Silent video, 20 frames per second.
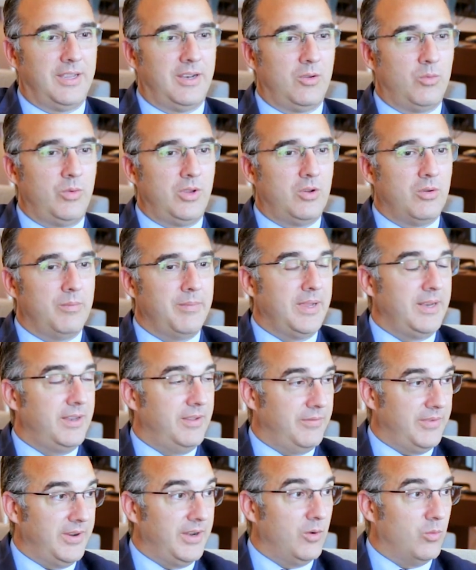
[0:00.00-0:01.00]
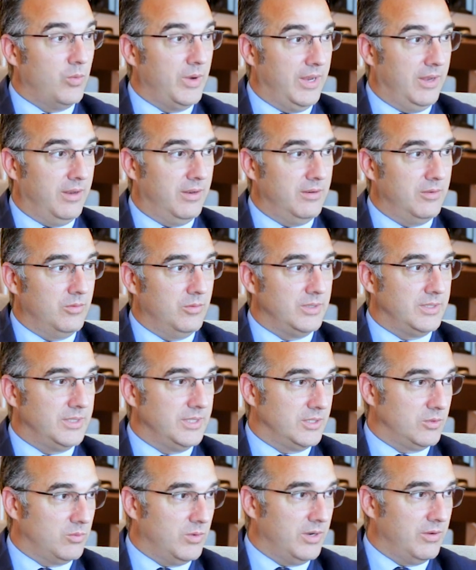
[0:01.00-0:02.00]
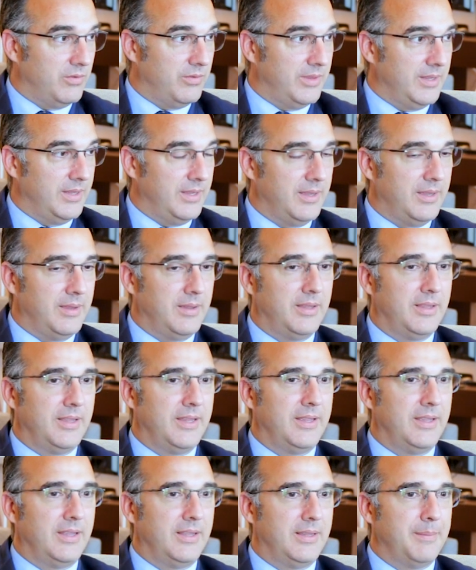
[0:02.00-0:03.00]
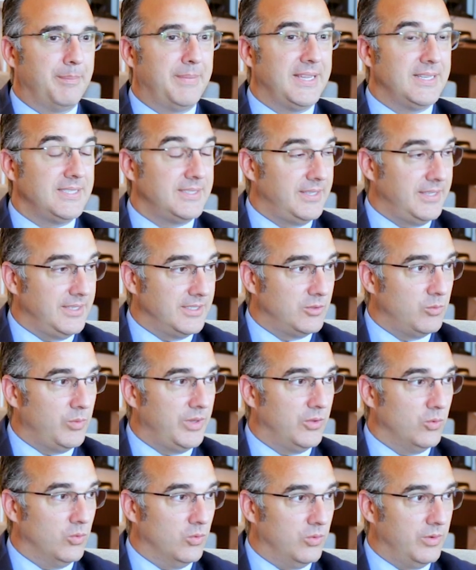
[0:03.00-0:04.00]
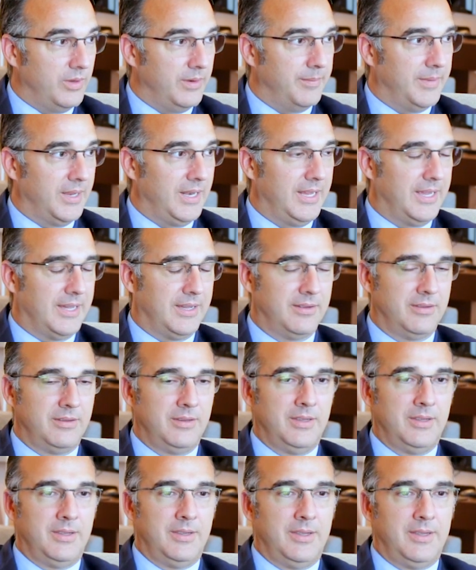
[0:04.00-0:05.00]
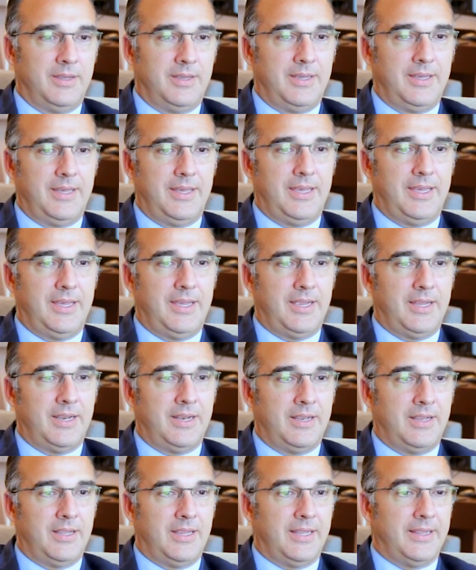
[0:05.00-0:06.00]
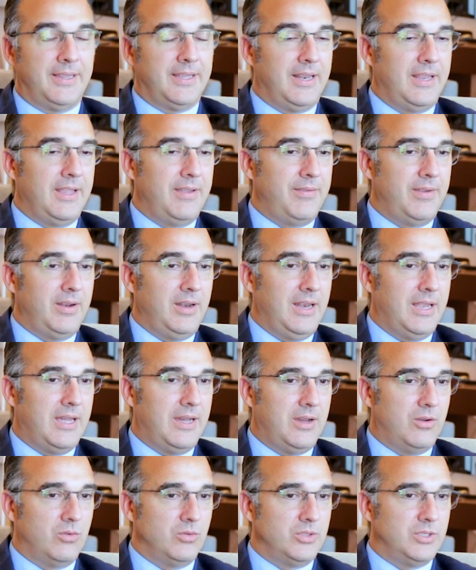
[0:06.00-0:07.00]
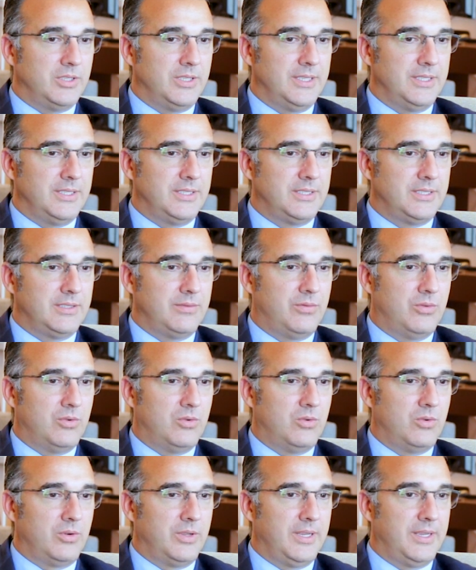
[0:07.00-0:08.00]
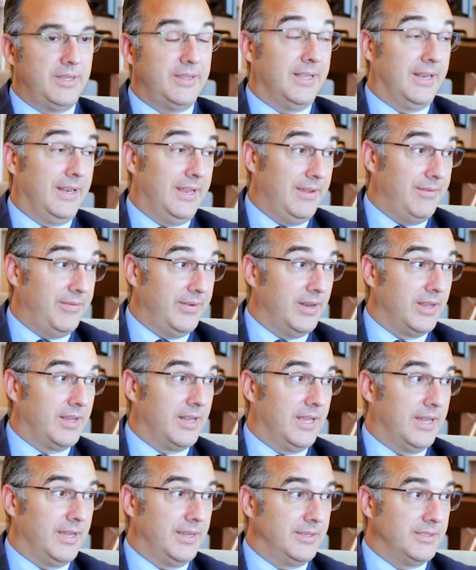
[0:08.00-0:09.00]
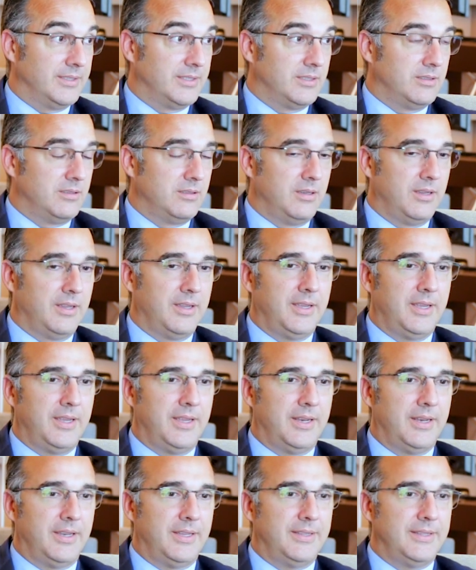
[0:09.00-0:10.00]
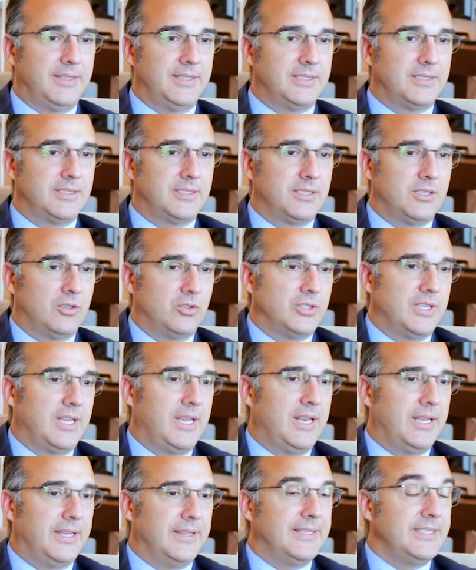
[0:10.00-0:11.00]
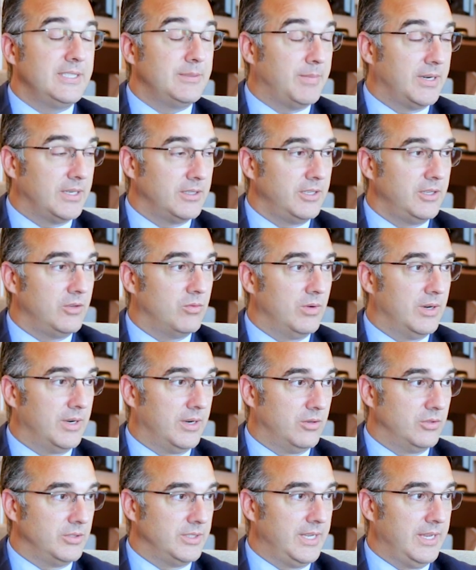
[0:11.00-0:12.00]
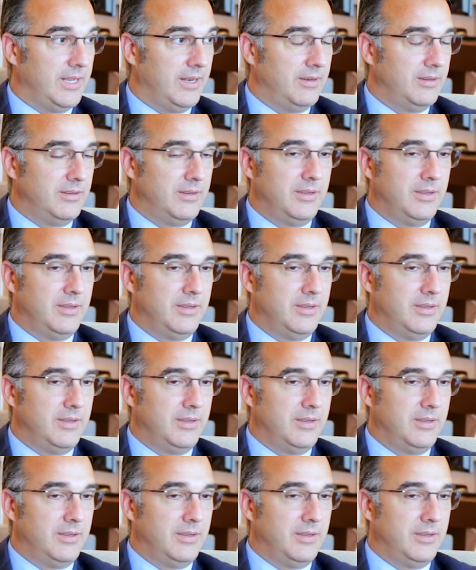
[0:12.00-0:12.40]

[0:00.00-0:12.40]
and we combine it very well, which is one of the best things we do in Meliá. And the level lounge is for the level clients. And in this hotel, in this particular hotel,